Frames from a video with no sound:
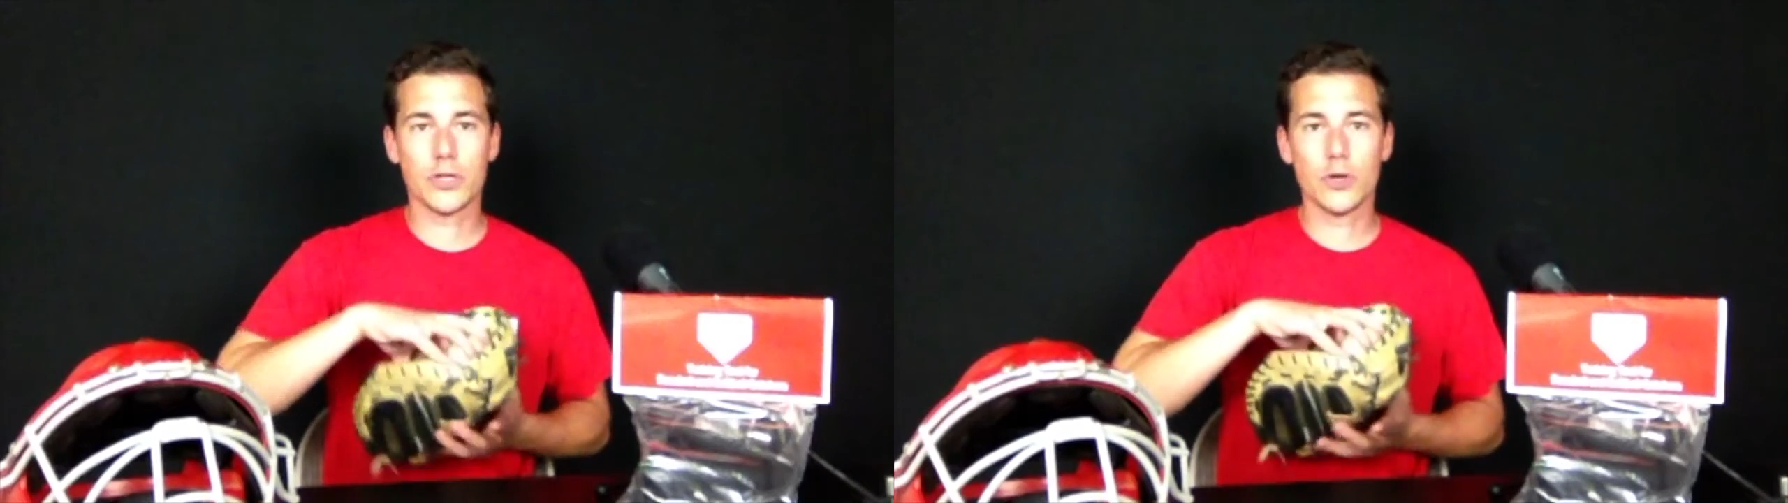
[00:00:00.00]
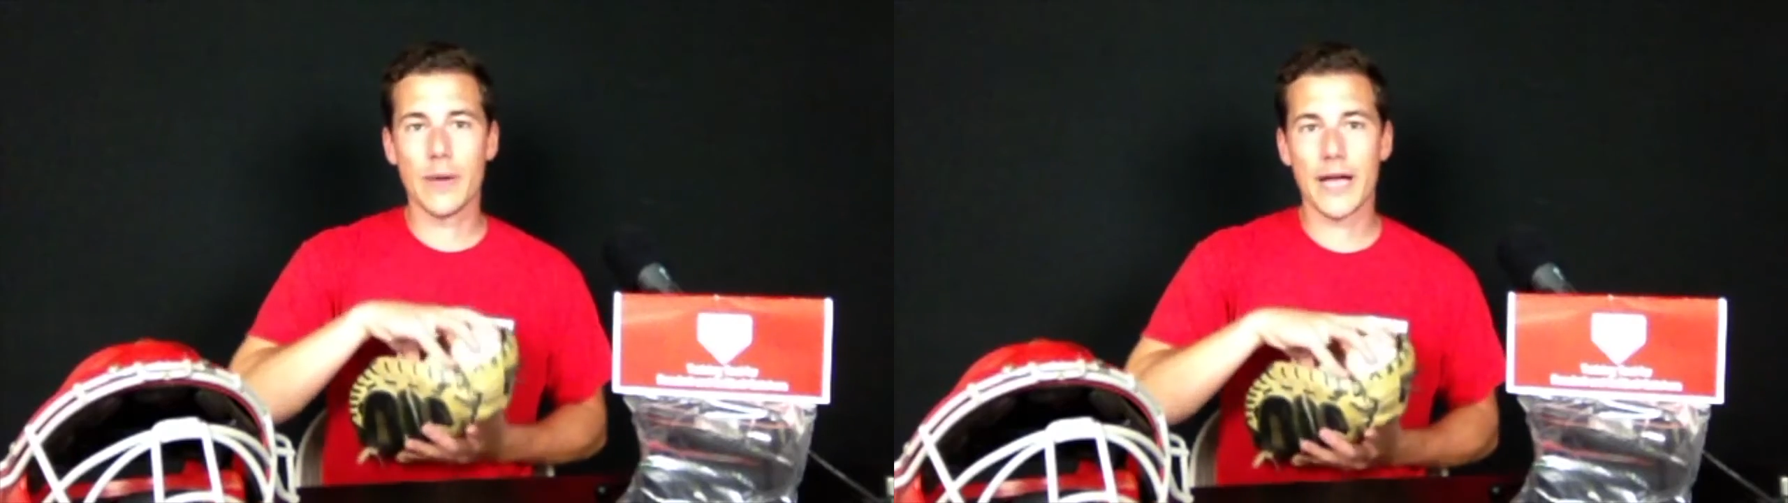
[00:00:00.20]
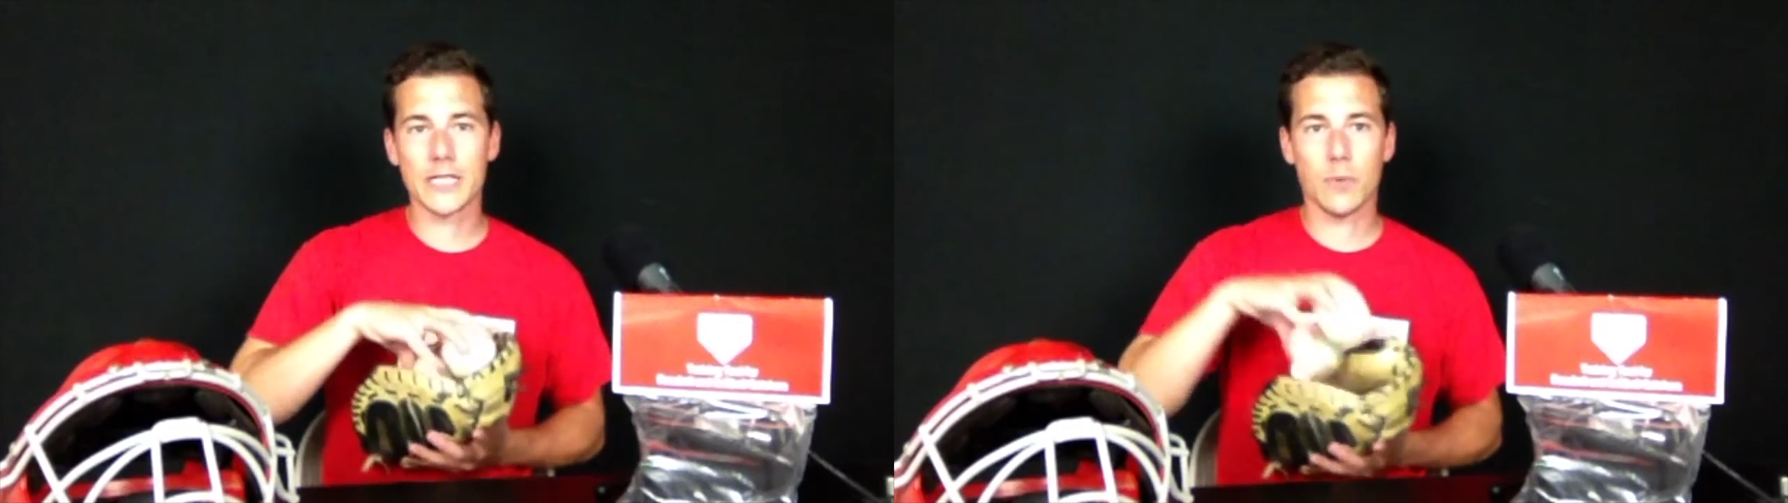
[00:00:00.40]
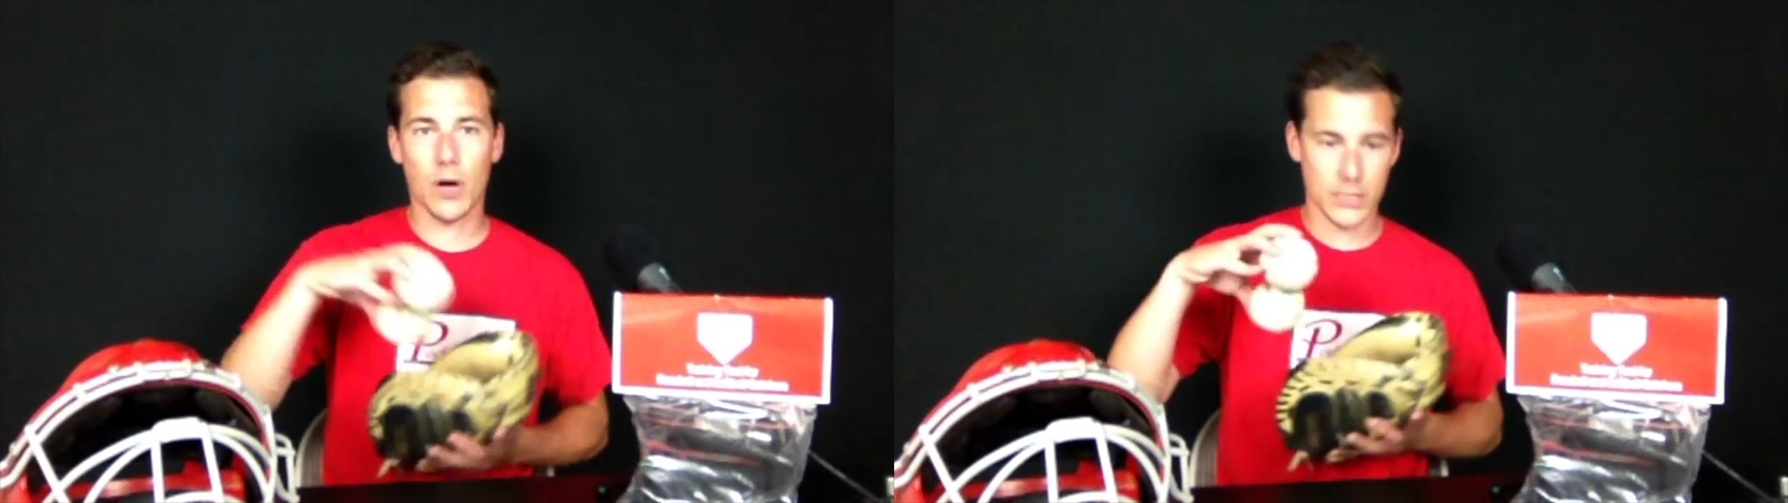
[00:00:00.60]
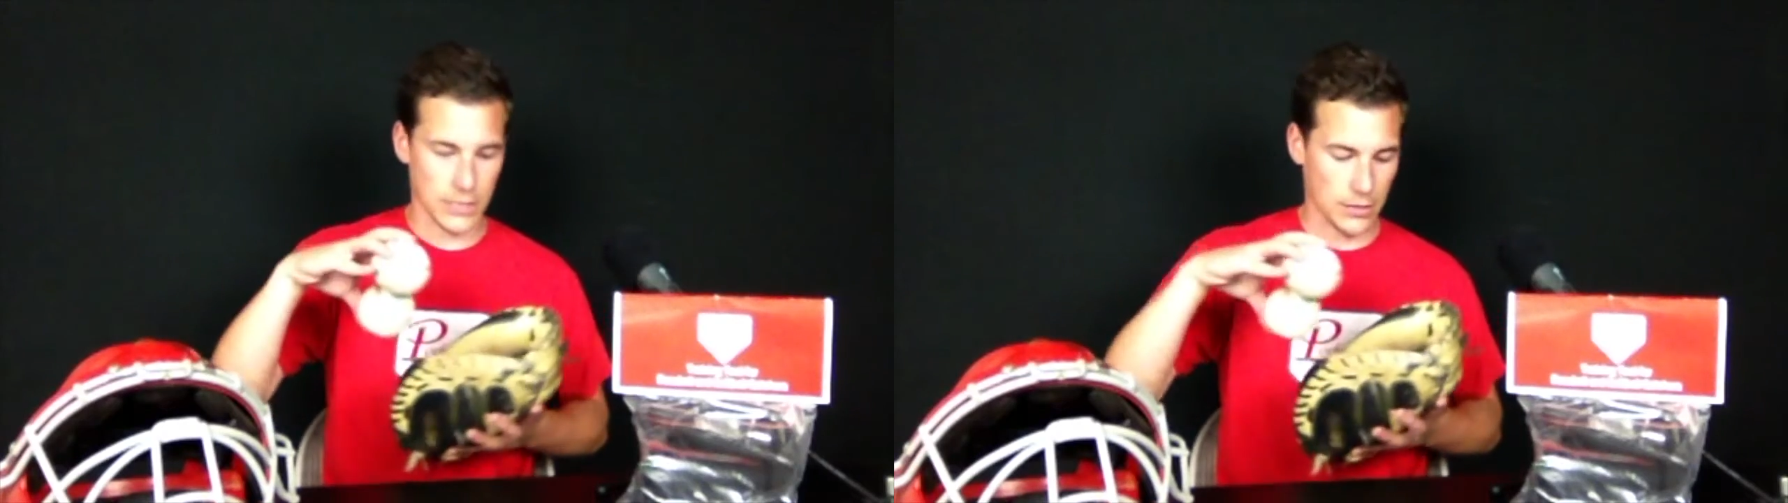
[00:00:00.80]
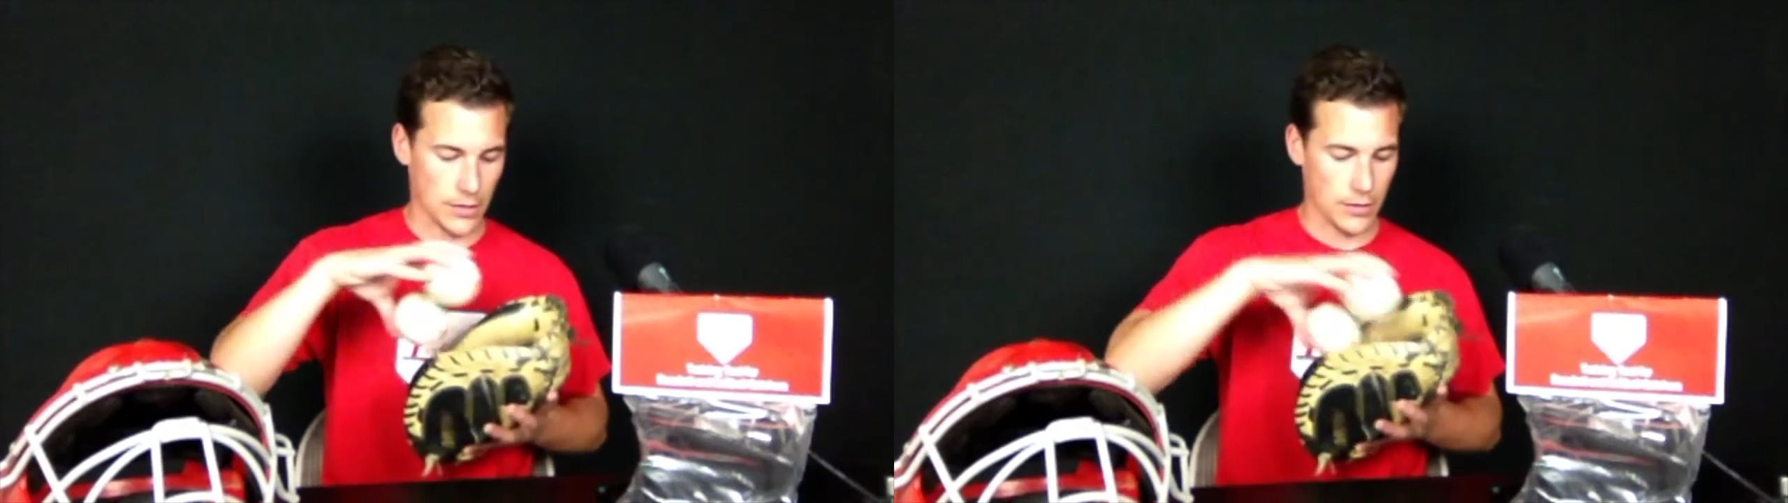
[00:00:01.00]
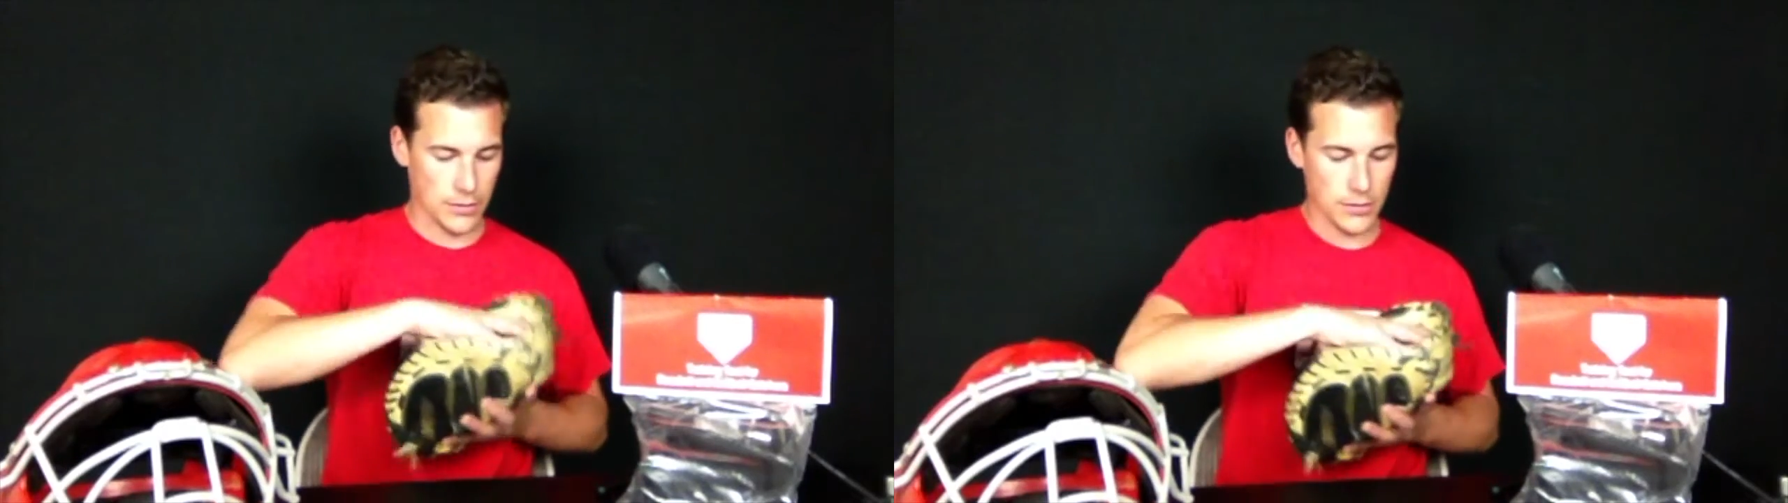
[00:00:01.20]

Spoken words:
two baseballs in there,